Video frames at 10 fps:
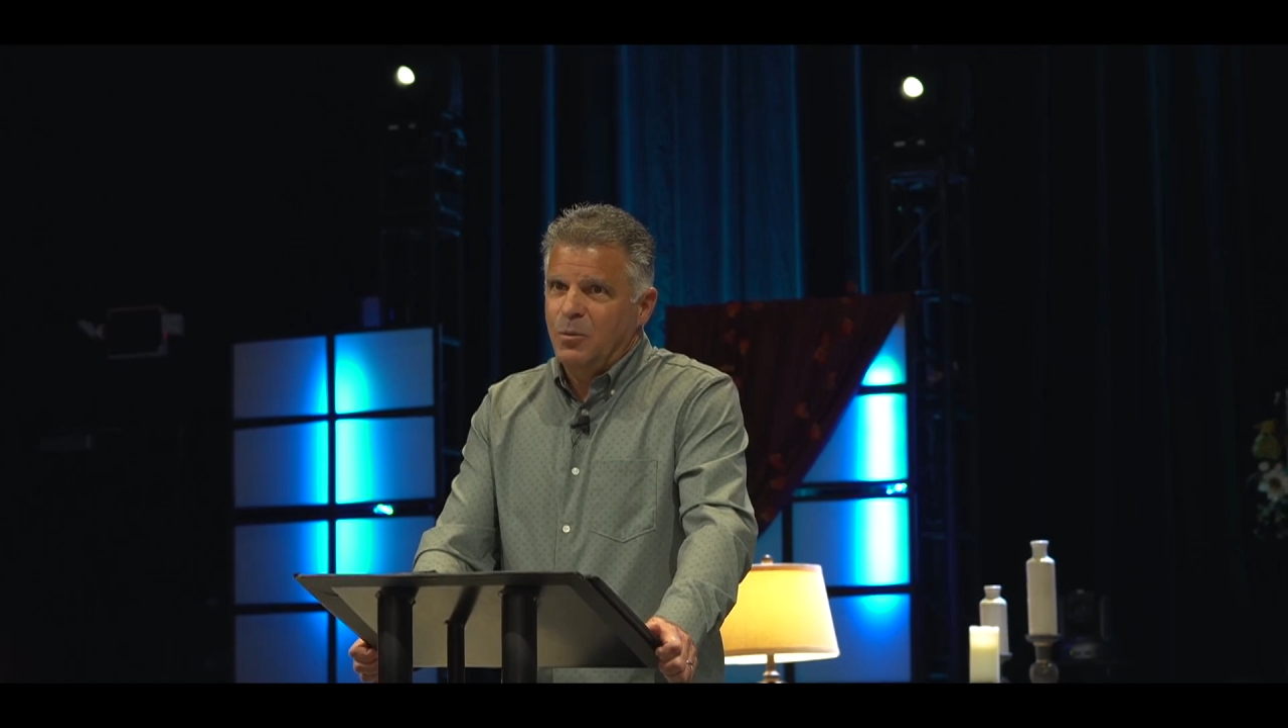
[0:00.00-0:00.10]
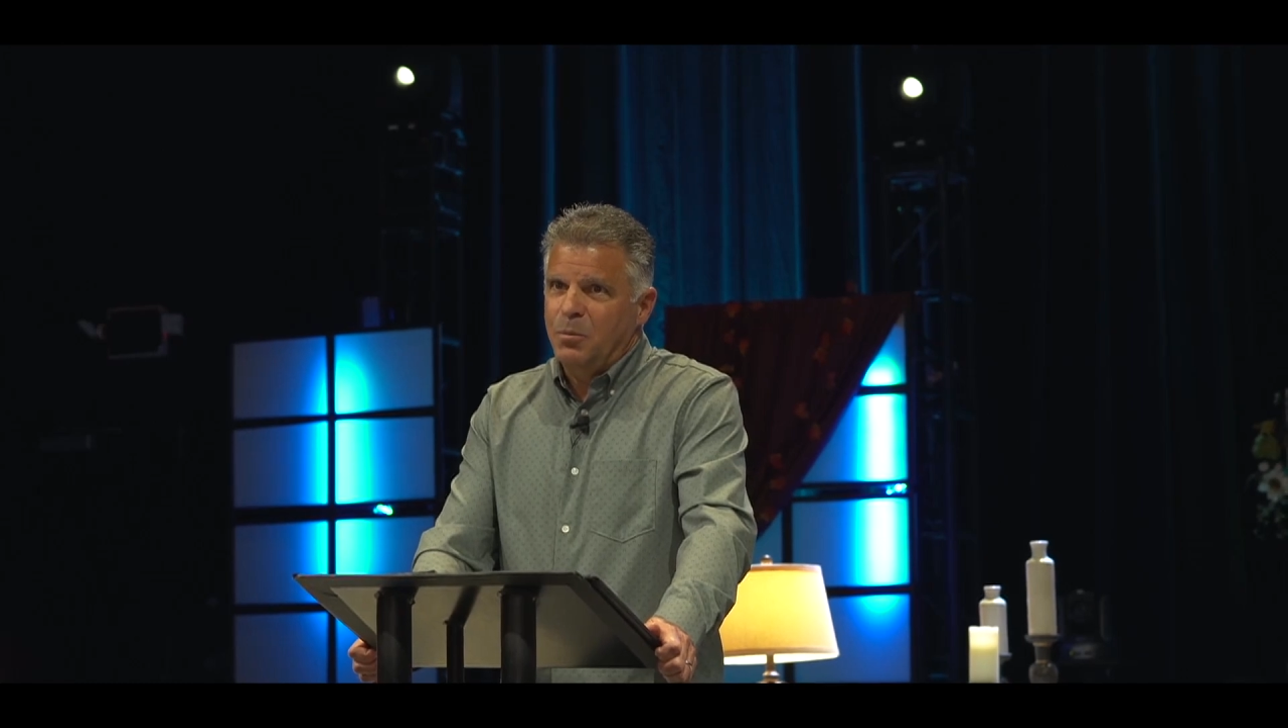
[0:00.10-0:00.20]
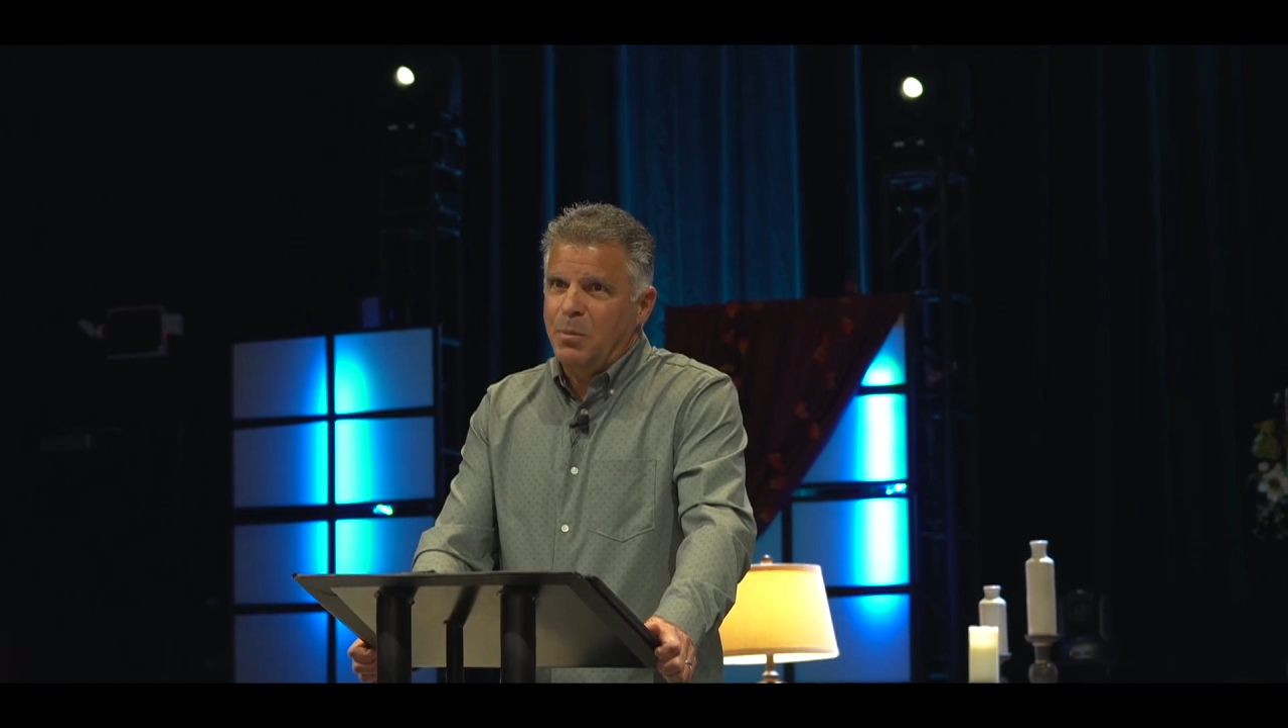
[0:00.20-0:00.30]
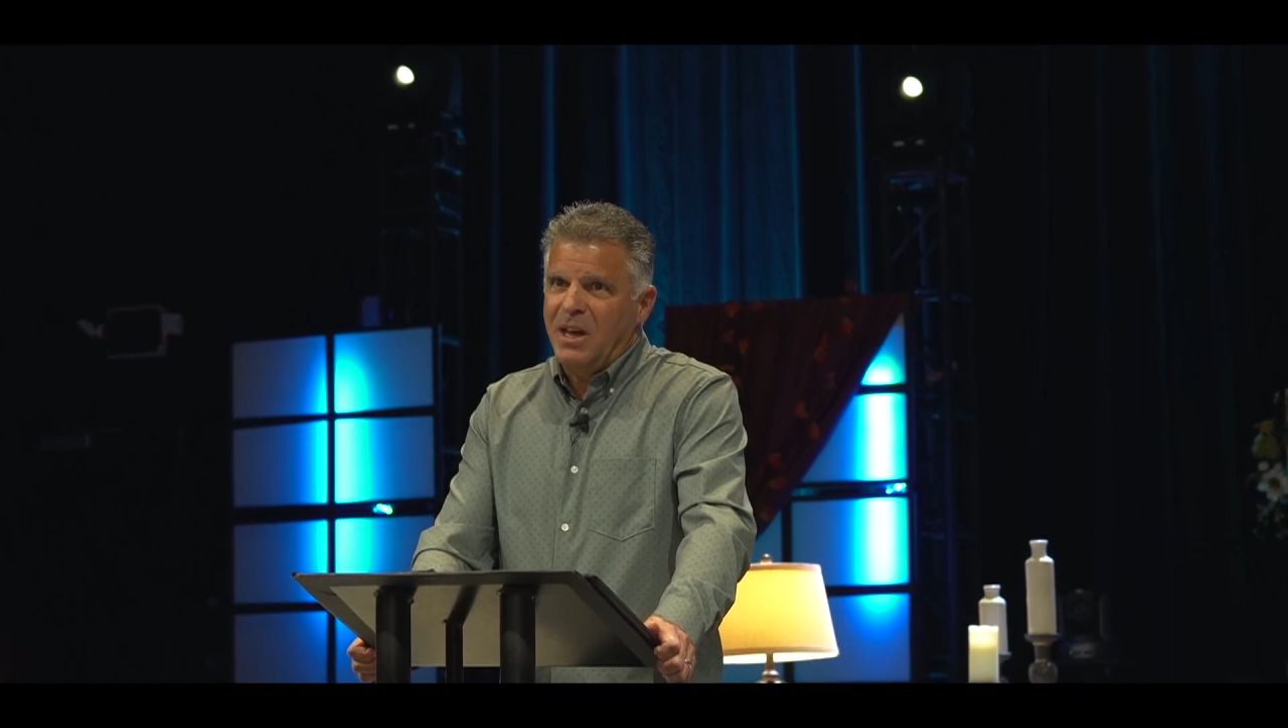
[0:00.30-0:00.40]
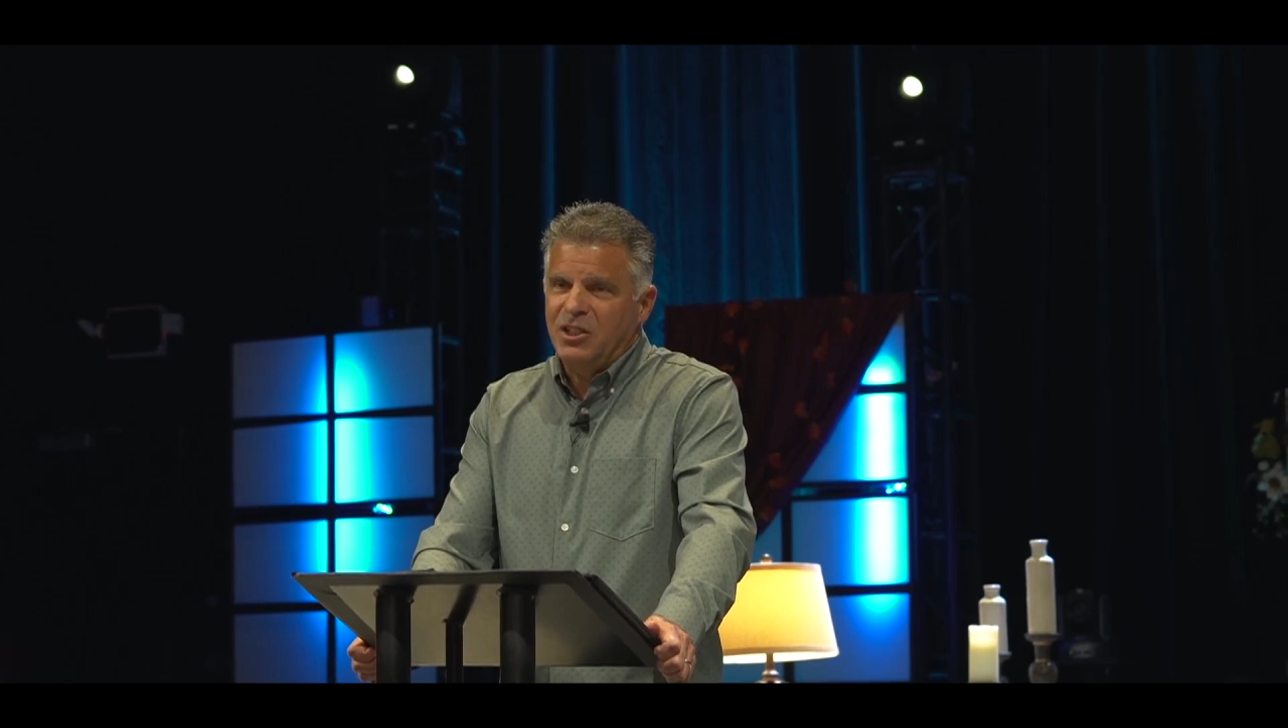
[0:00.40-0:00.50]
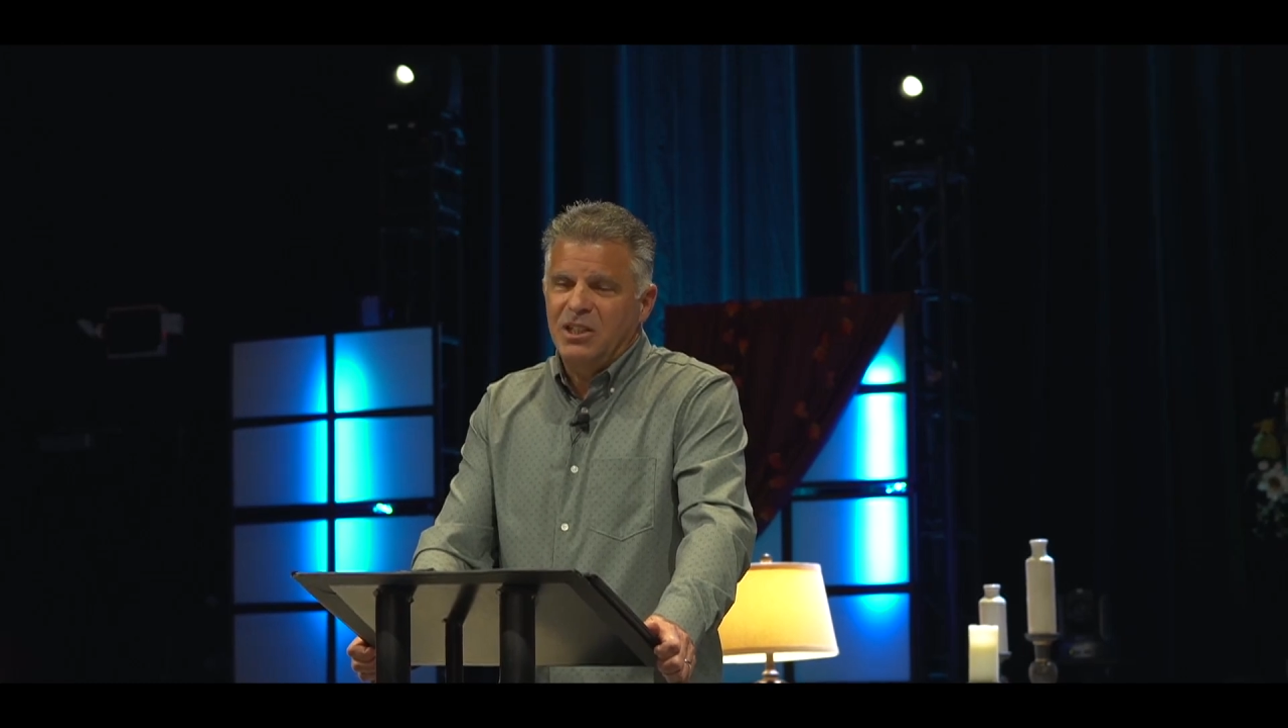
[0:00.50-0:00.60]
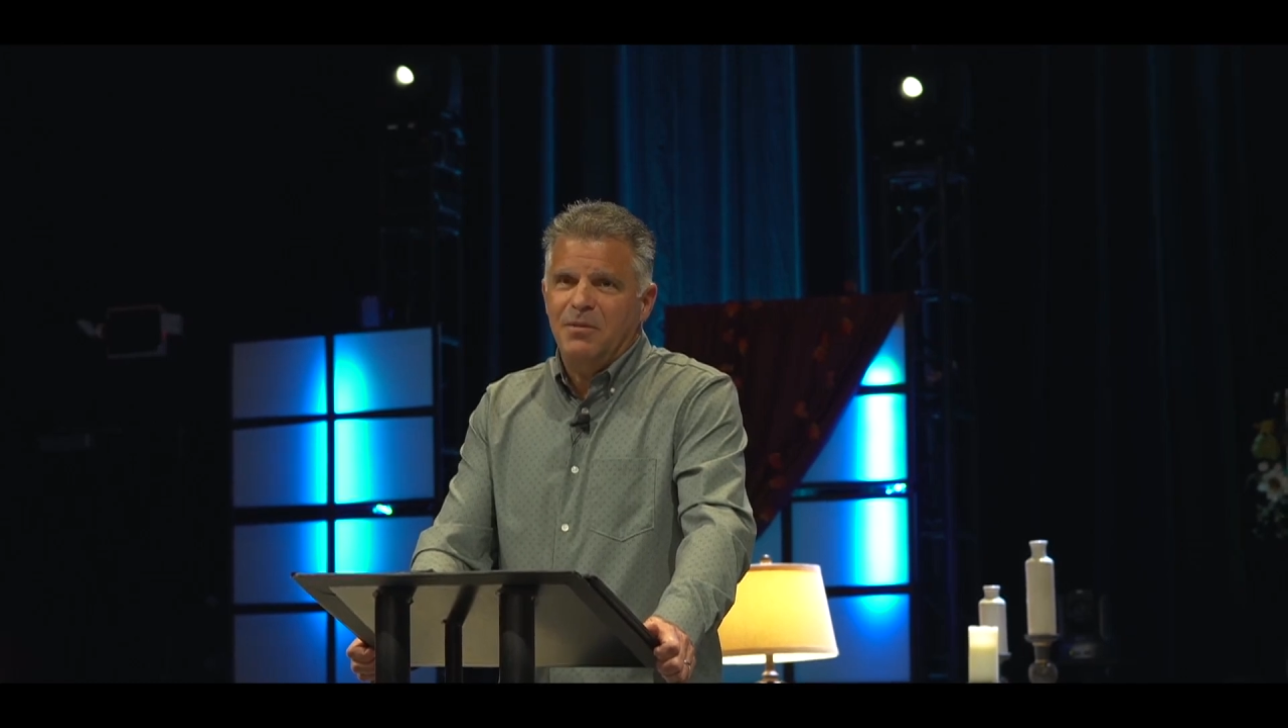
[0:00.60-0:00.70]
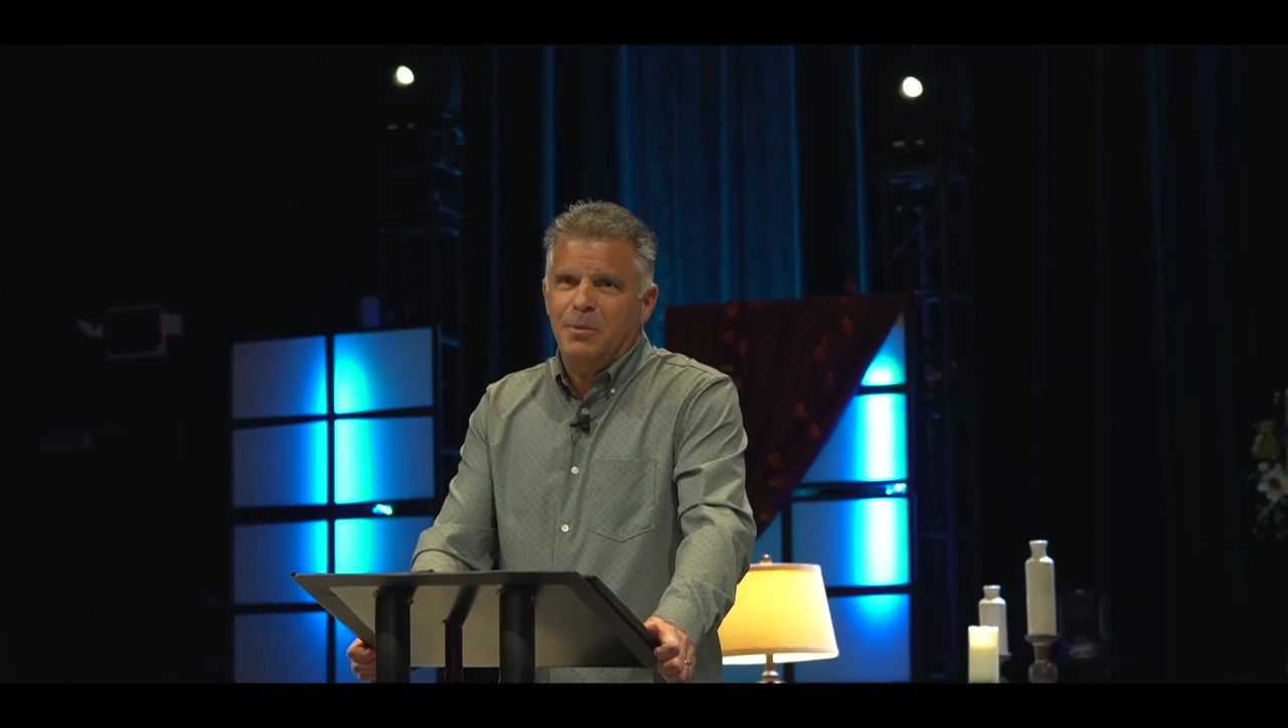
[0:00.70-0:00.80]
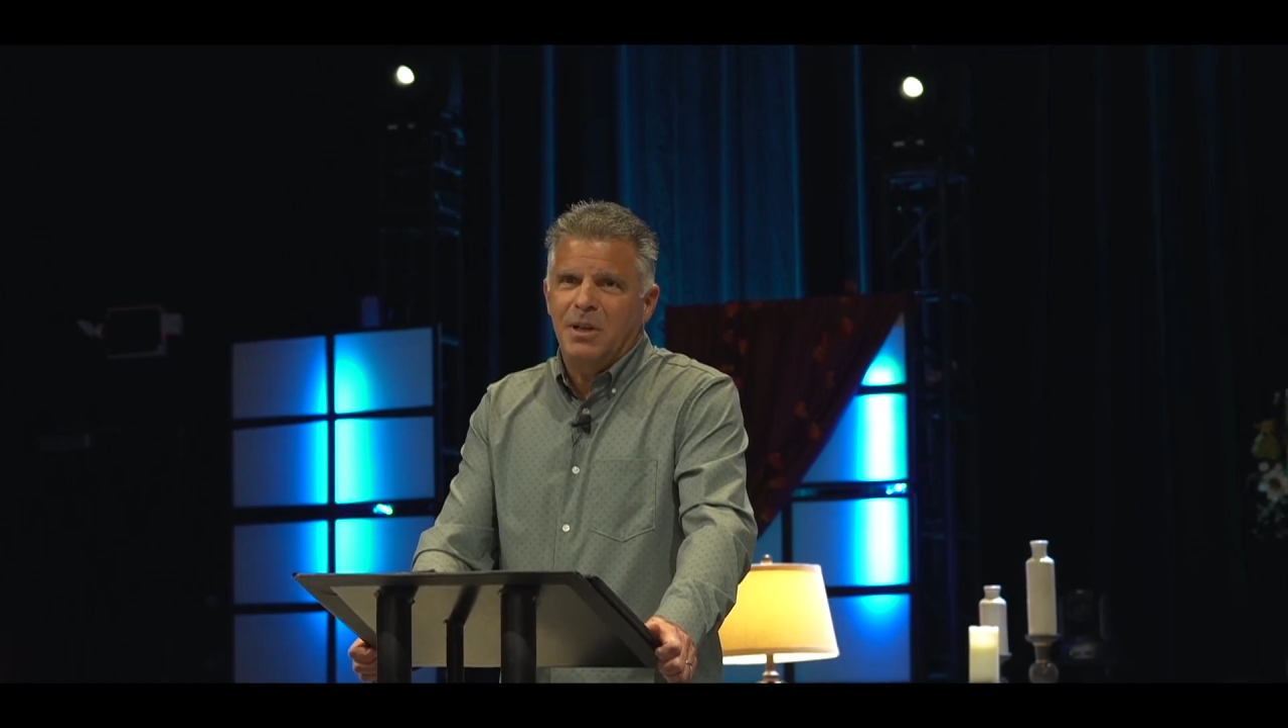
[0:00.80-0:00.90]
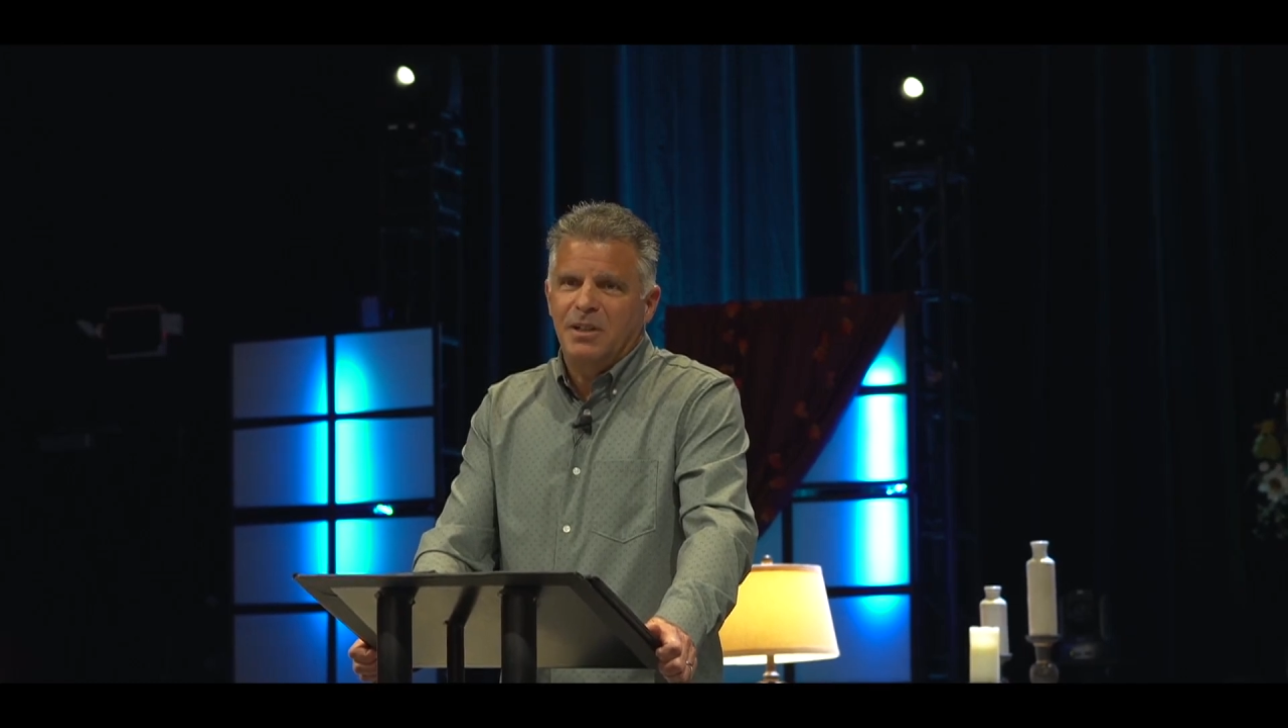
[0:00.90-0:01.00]
with
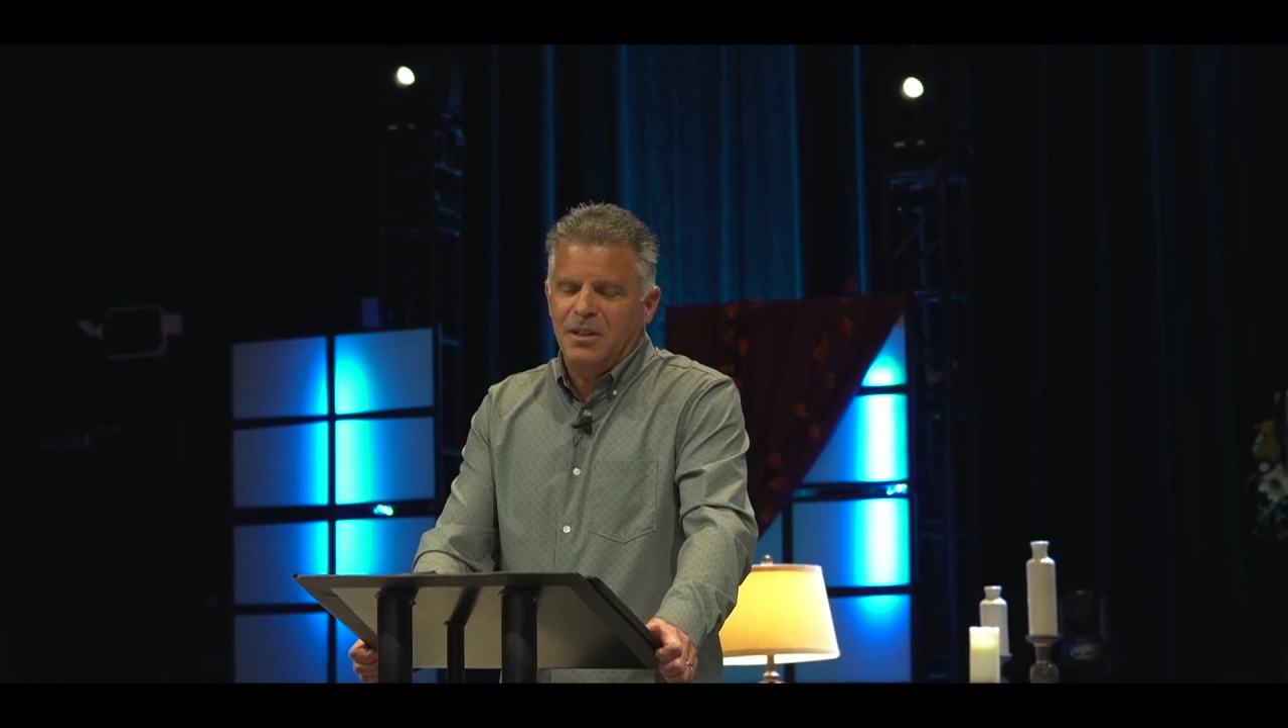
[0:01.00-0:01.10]
Bathsheba